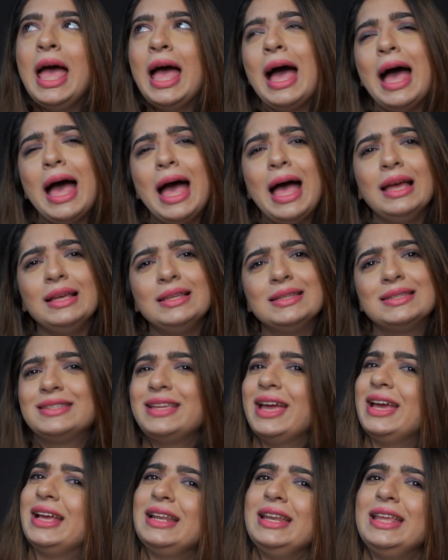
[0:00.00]
hacks,
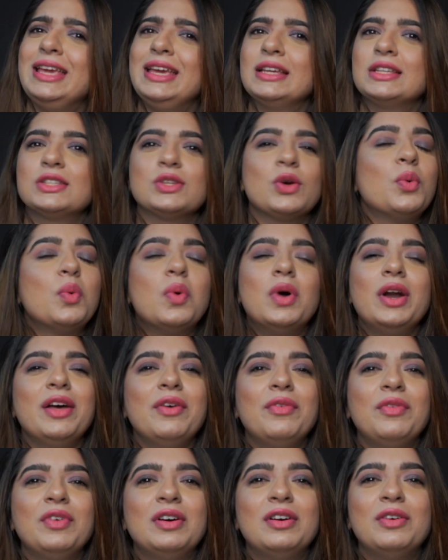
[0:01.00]
techniques or
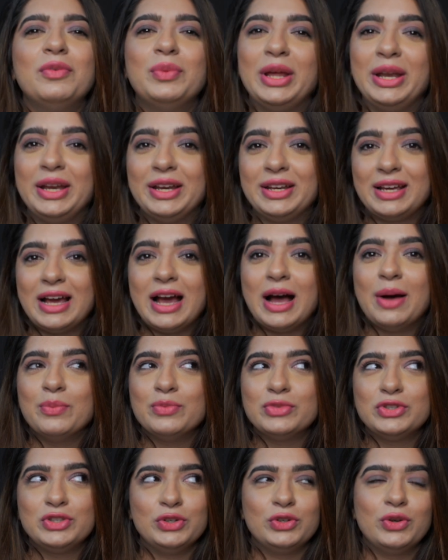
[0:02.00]
whatever when it
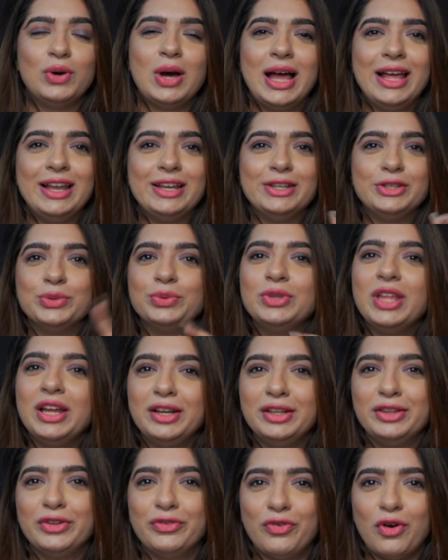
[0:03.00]
comes, you know, I do that
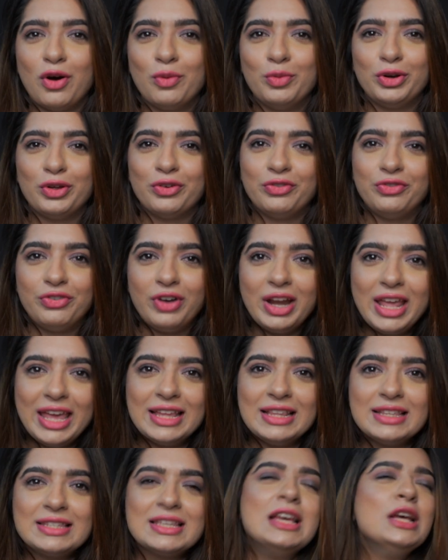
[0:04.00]
in the format of
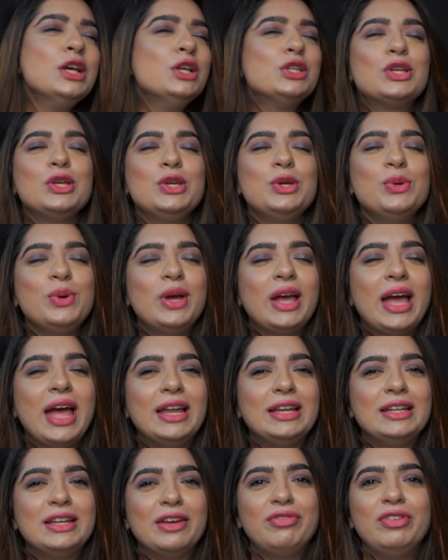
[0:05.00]
reels. So you
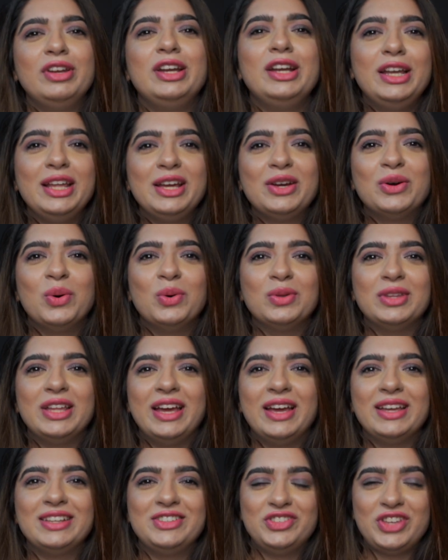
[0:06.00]
can definitely go
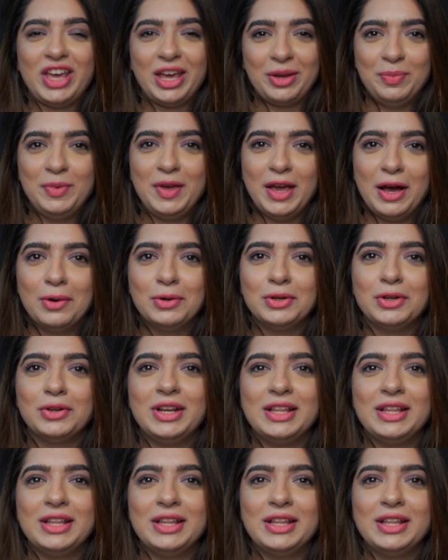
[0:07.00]
there, check me out on